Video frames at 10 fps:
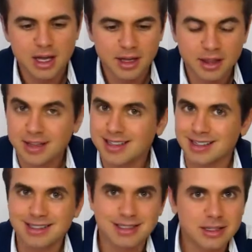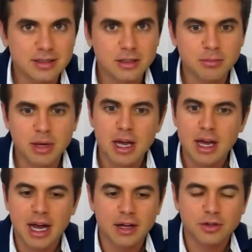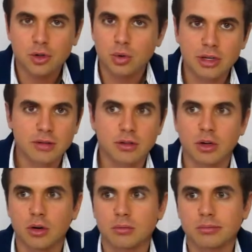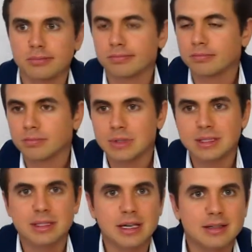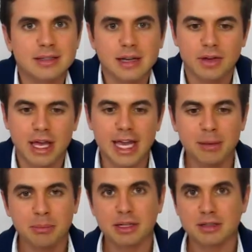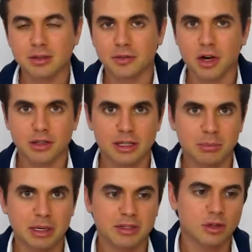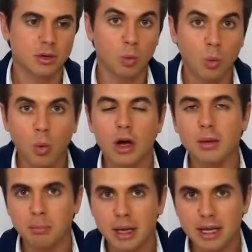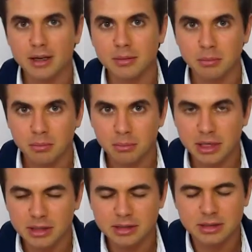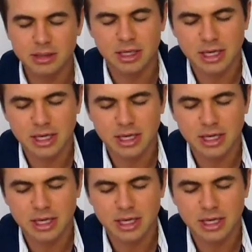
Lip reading: the exact system, how to create 6, 7, 8 pieces of content based on one main piece.